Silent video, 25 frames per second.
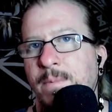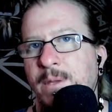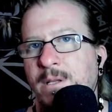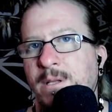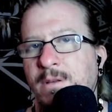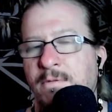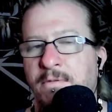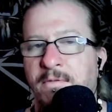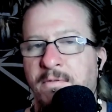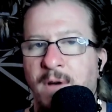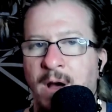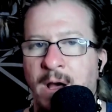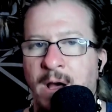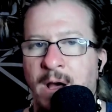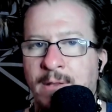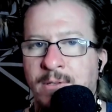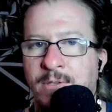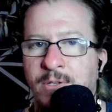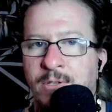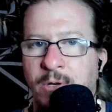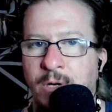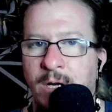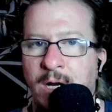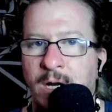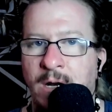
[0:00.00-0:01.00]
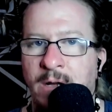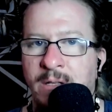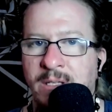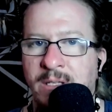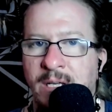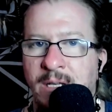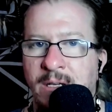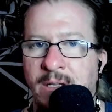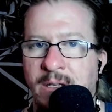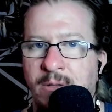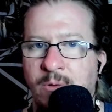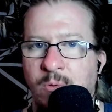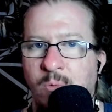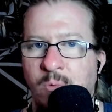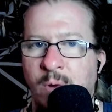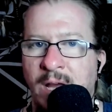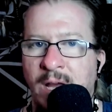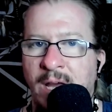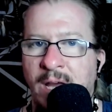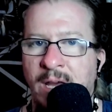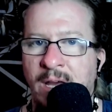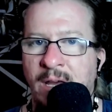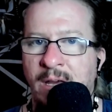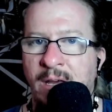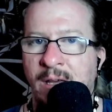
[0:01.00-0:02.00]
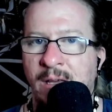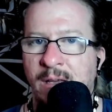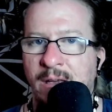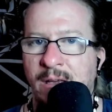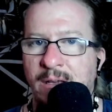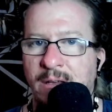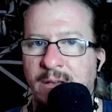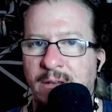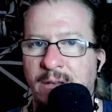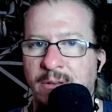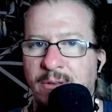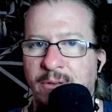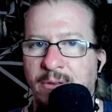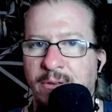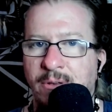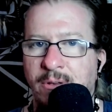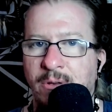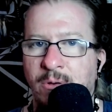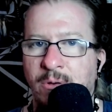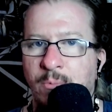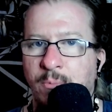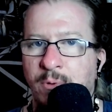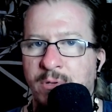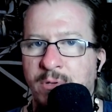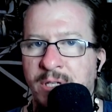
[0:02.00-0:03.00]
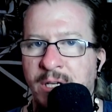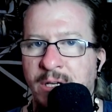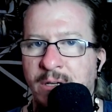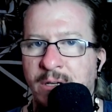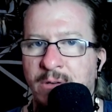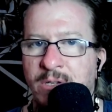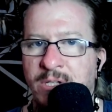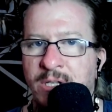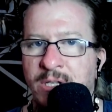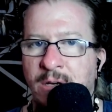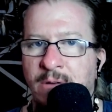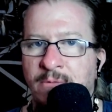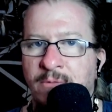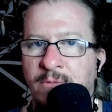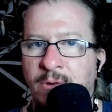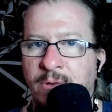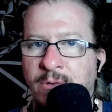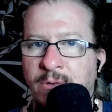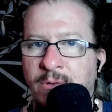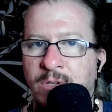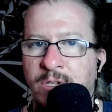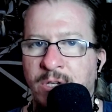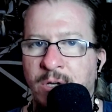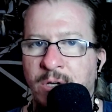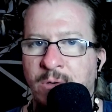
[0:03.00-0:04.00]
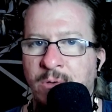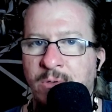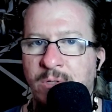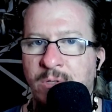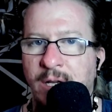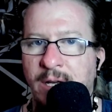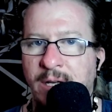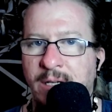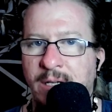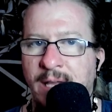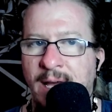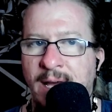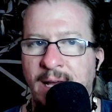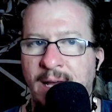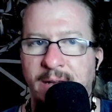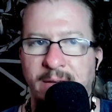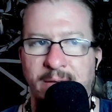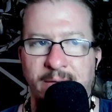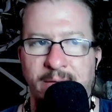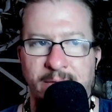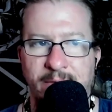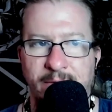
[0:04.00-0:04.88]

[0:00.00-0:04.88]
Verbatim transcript: defines your content and the way you present yourself on your shows, like that?